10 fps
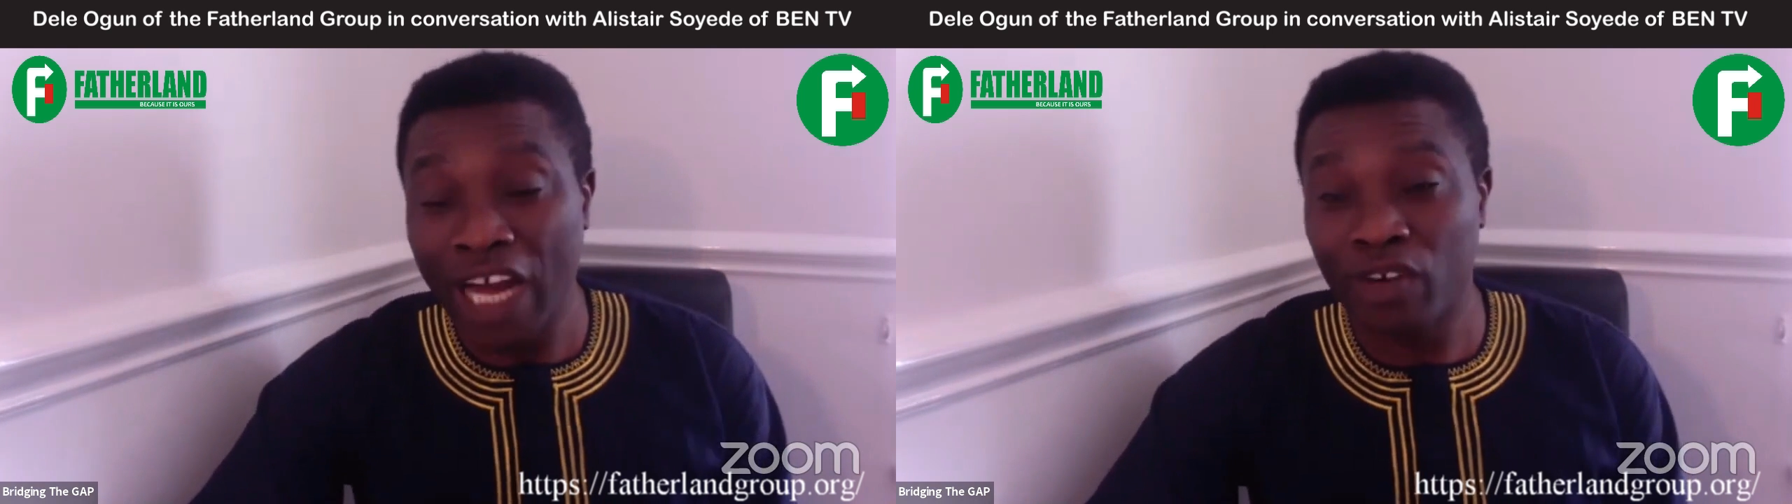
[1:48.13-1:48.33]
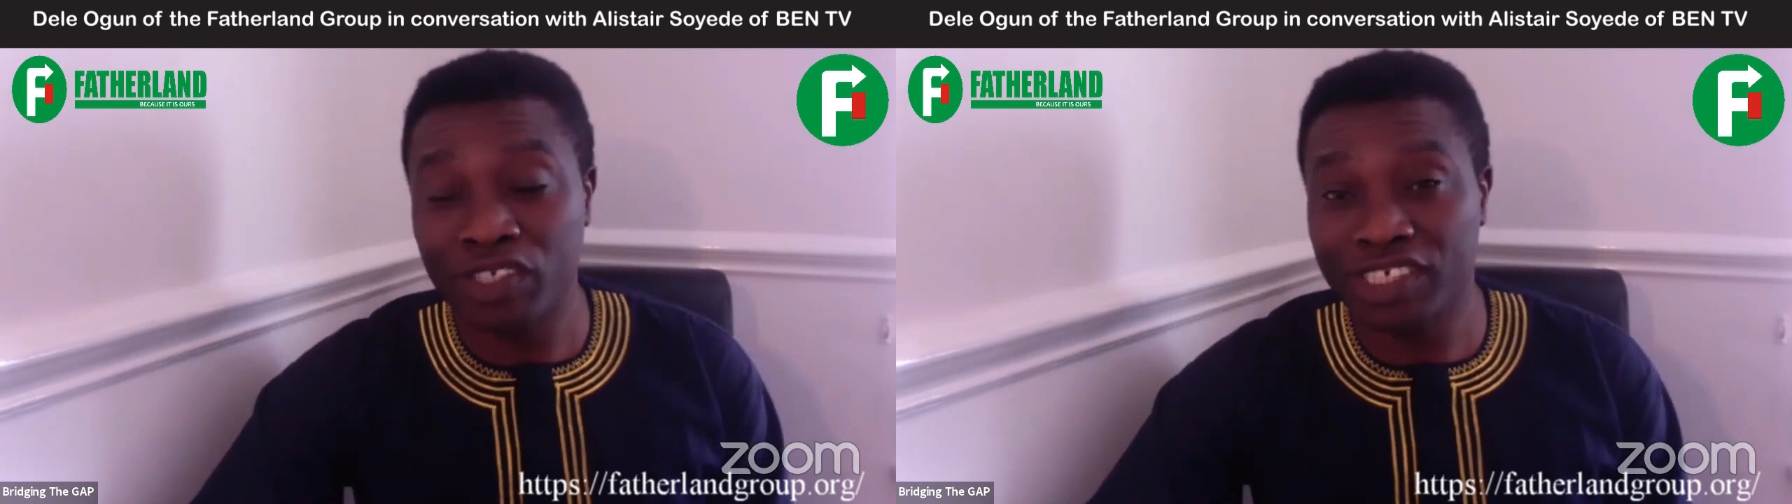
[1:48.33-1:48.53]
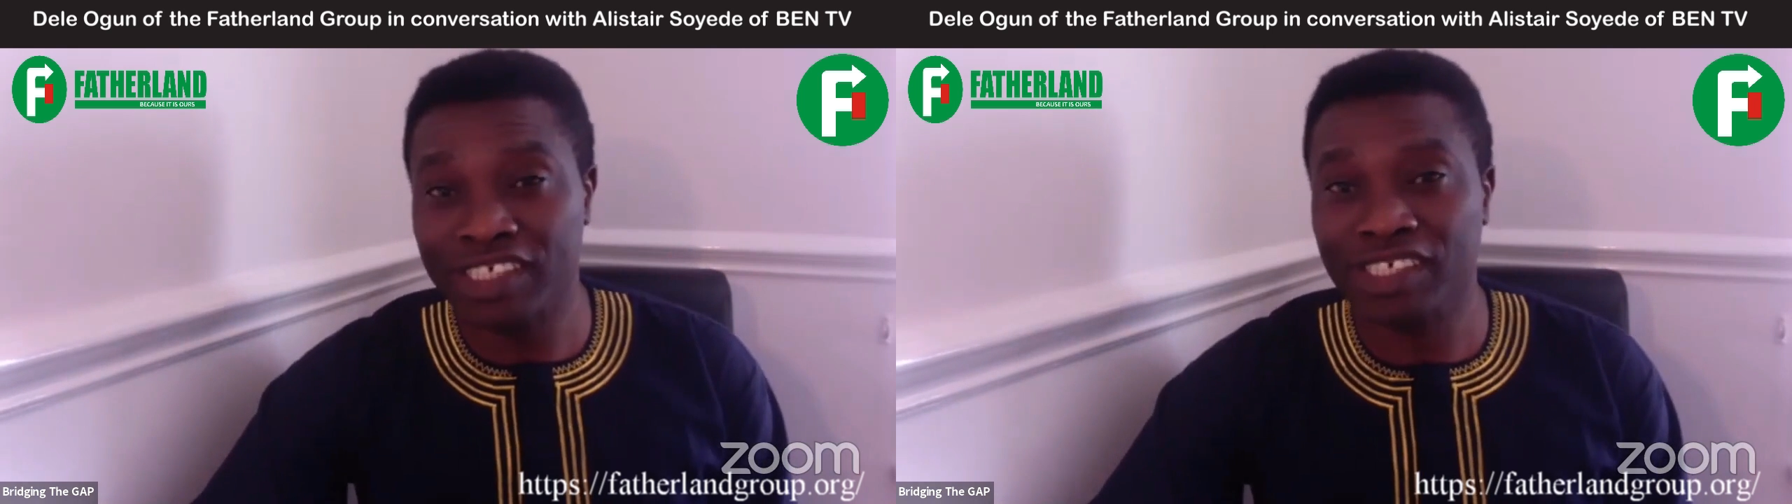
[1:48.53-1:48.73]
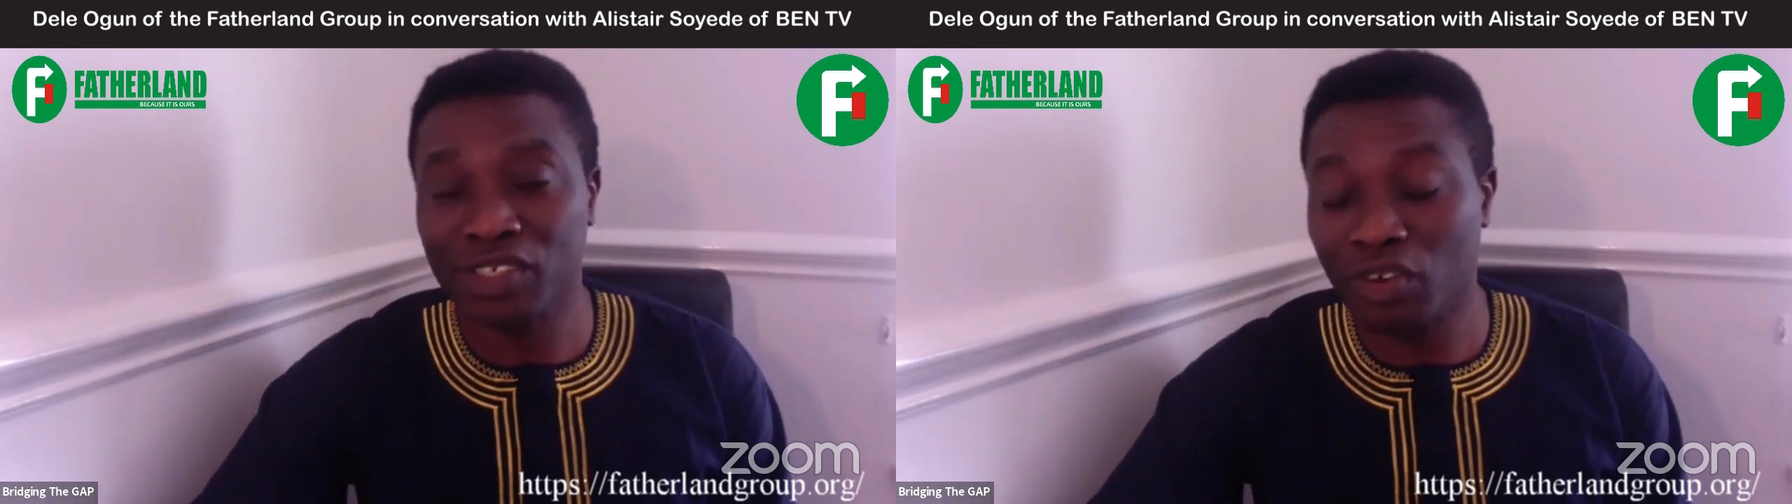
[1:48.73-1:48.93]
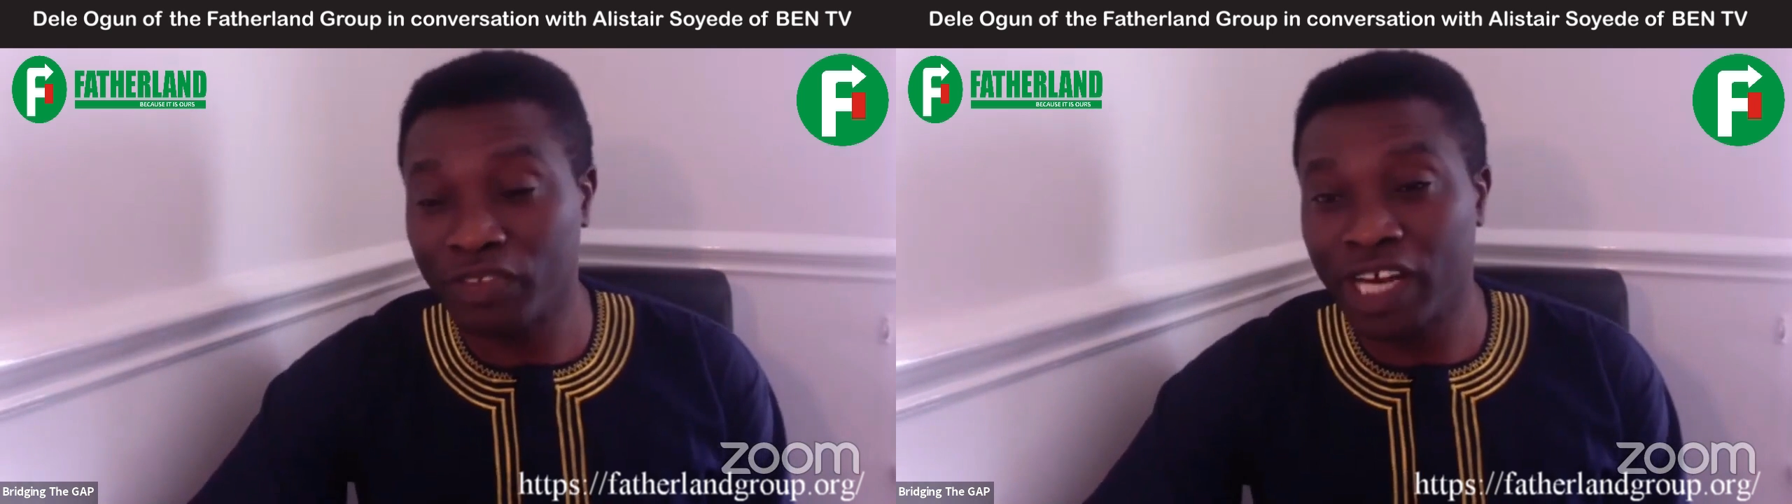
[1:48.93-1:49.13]
are not
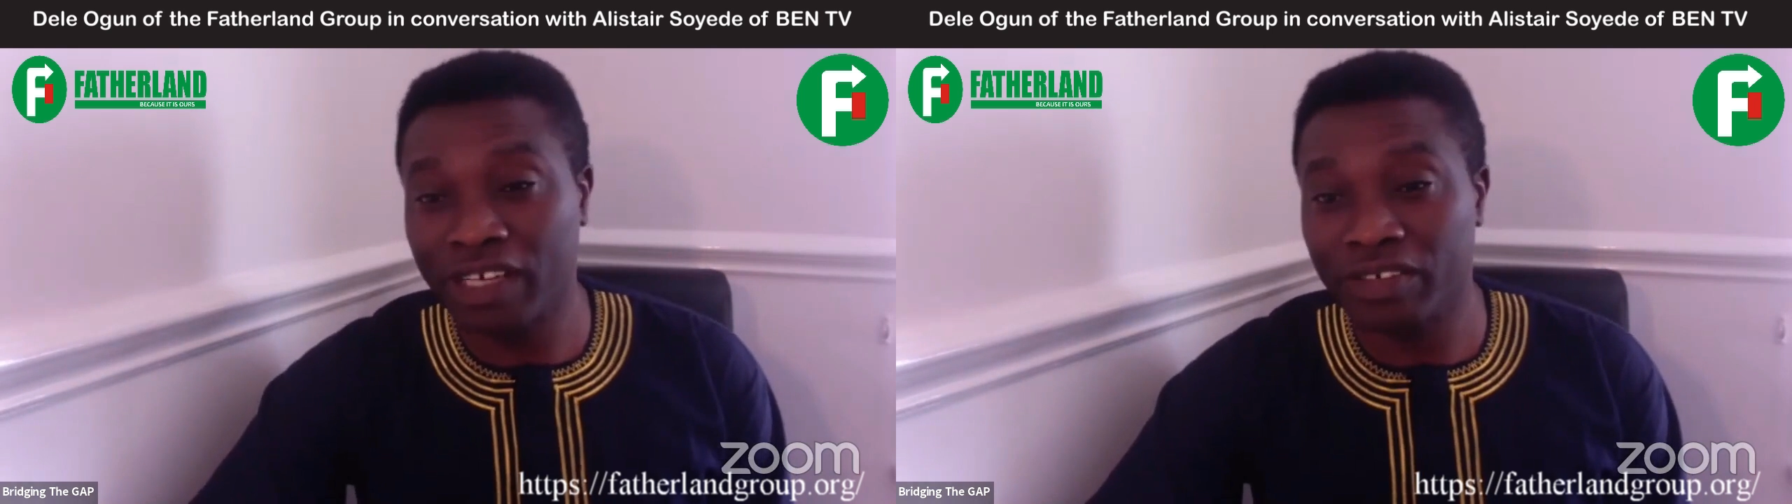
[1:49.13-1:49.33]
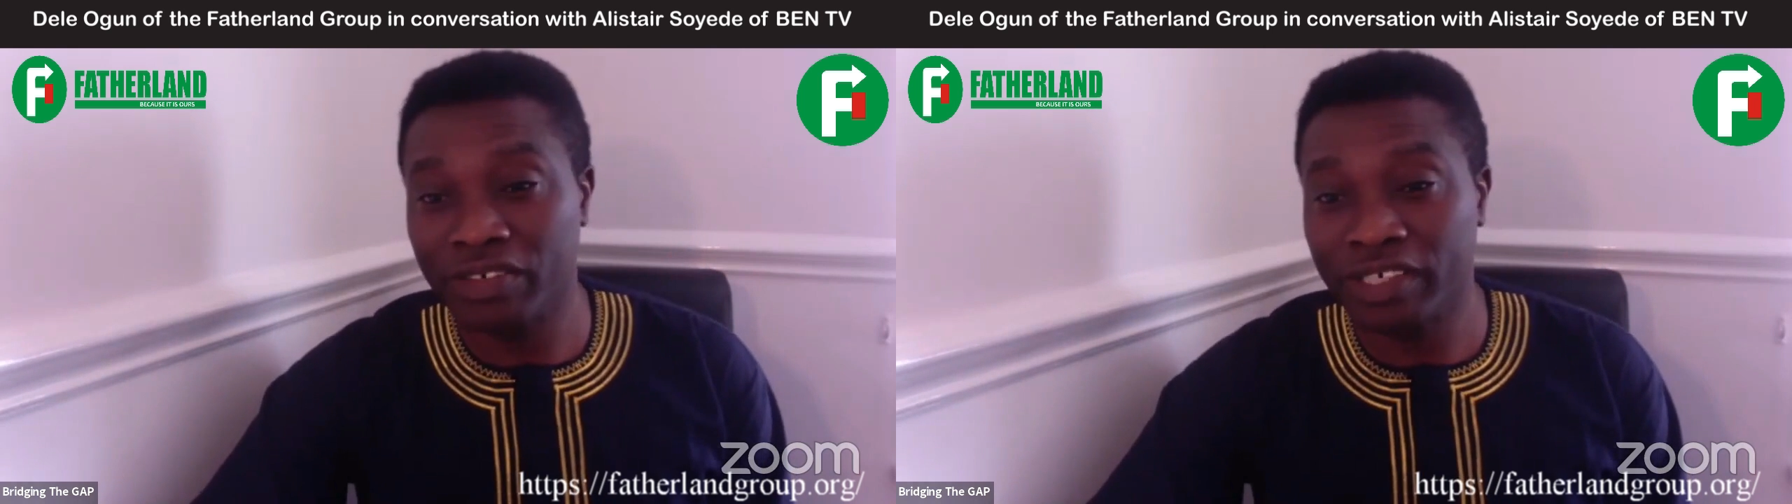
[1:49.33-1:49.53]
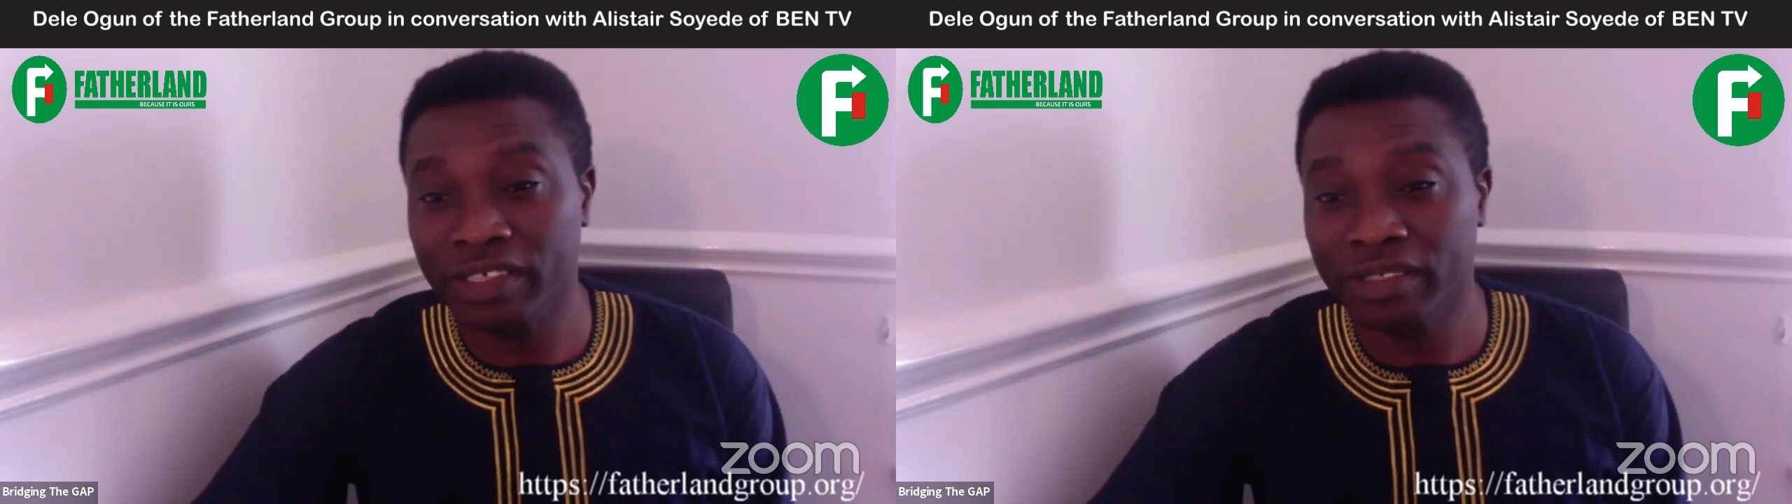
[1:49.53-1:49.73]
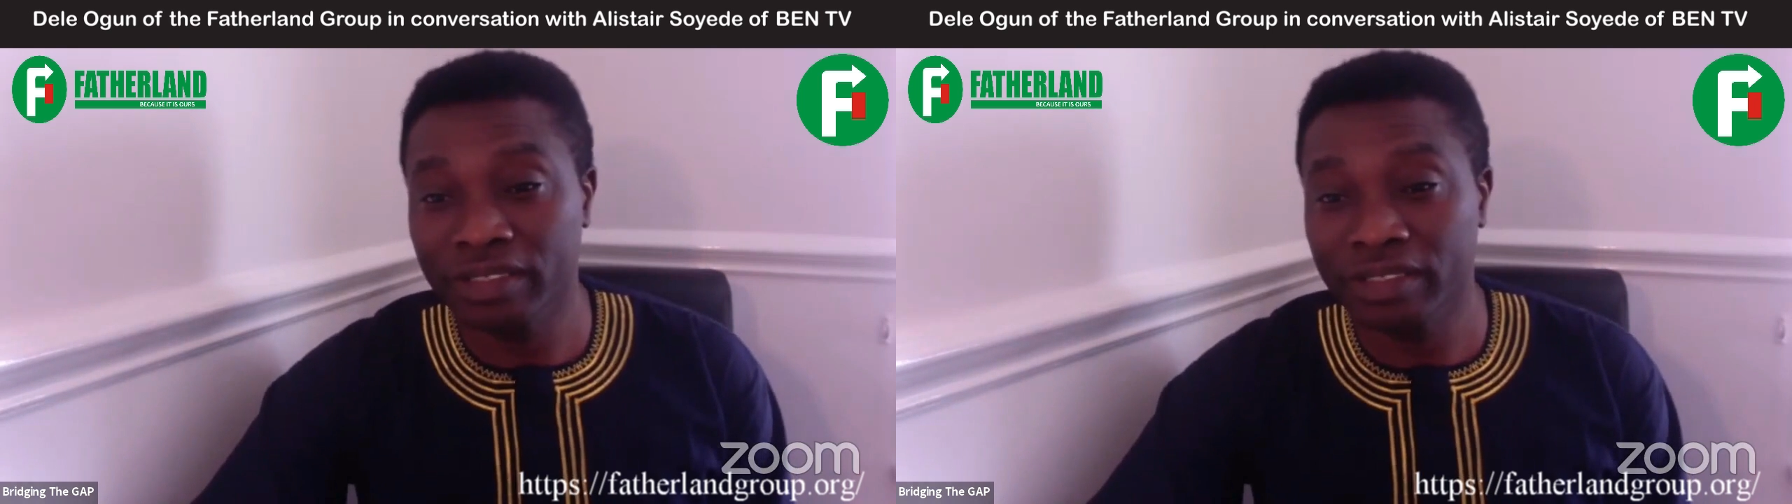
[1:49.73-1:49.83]
citizens of that country?